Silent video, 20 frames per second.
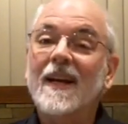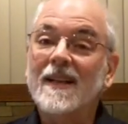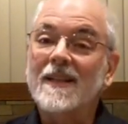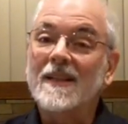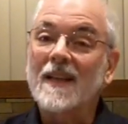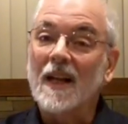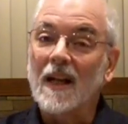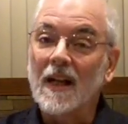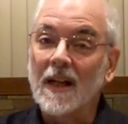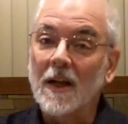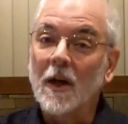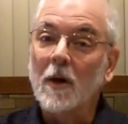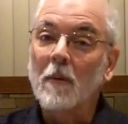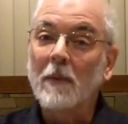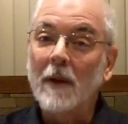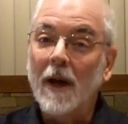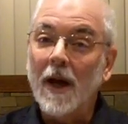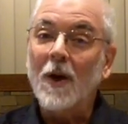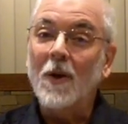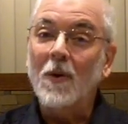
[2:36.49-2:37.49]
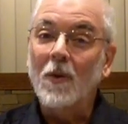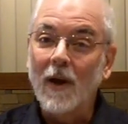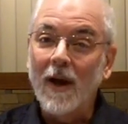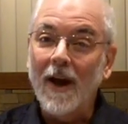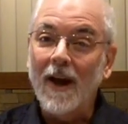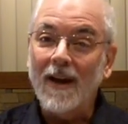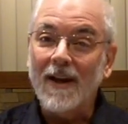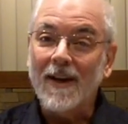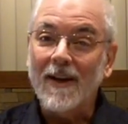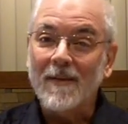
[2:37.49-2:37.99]
It's a little bit
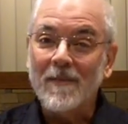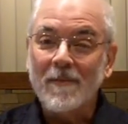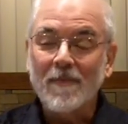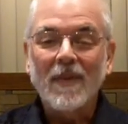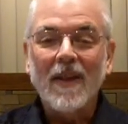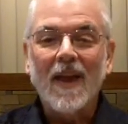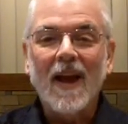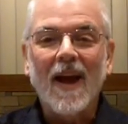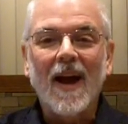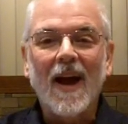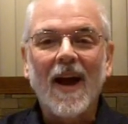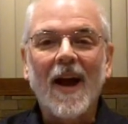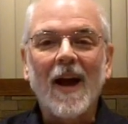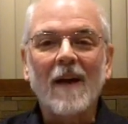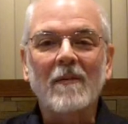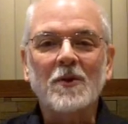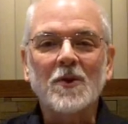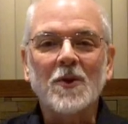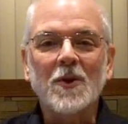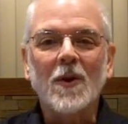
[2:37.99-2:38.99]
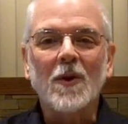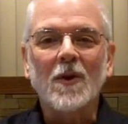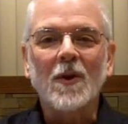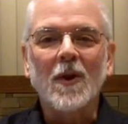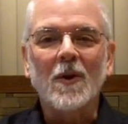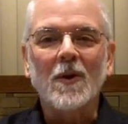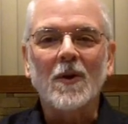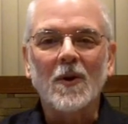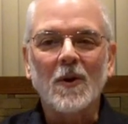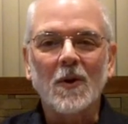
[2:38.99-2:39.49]
quick I'm sure,
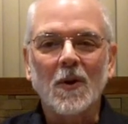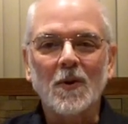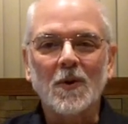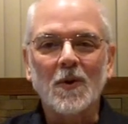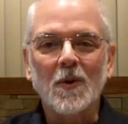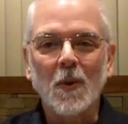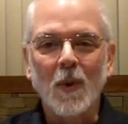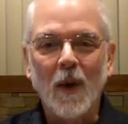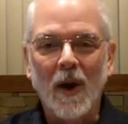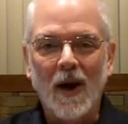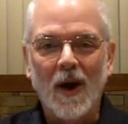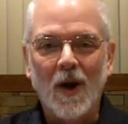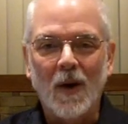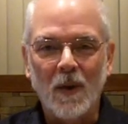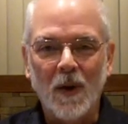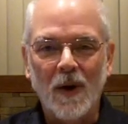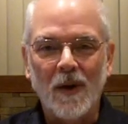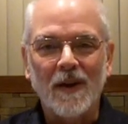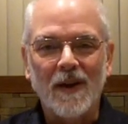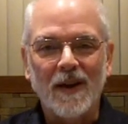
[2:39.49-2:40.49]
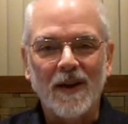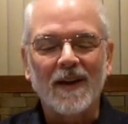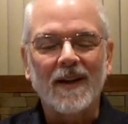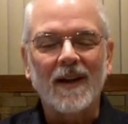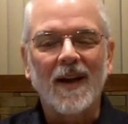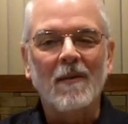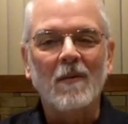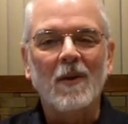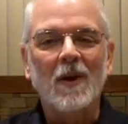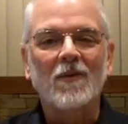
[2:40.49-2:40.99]
though, that you'll do well with it,
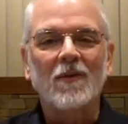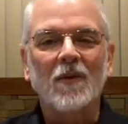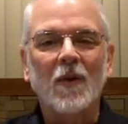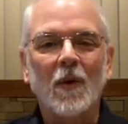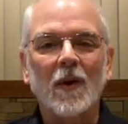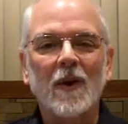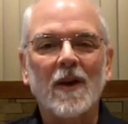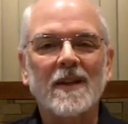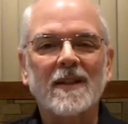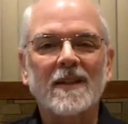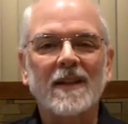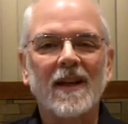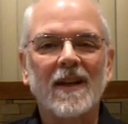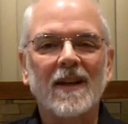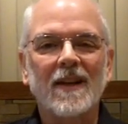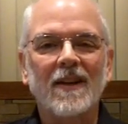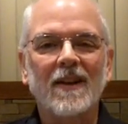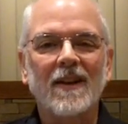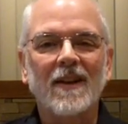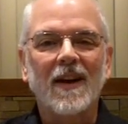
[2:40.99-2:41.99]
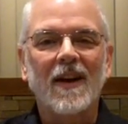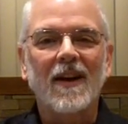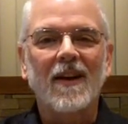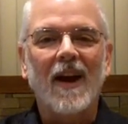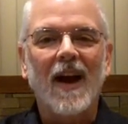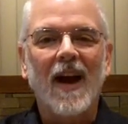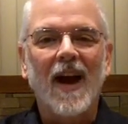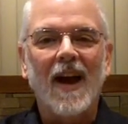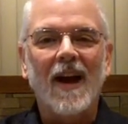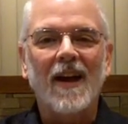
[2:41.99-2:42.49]
and I look forward to seeing you
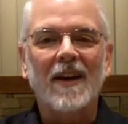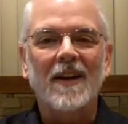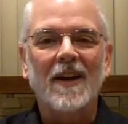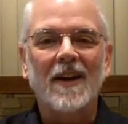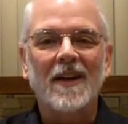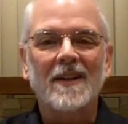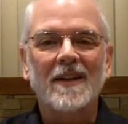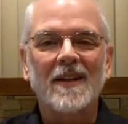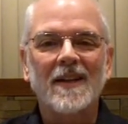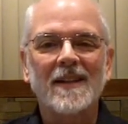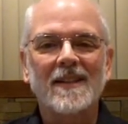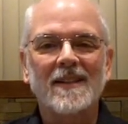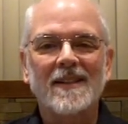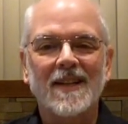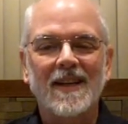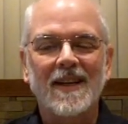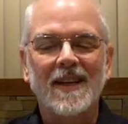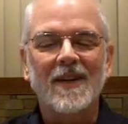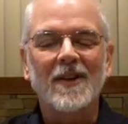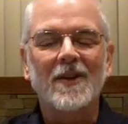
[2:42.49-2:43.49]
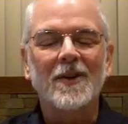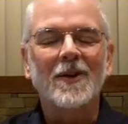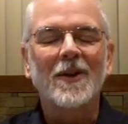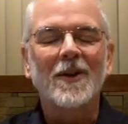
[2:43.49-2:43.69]
there at LTC.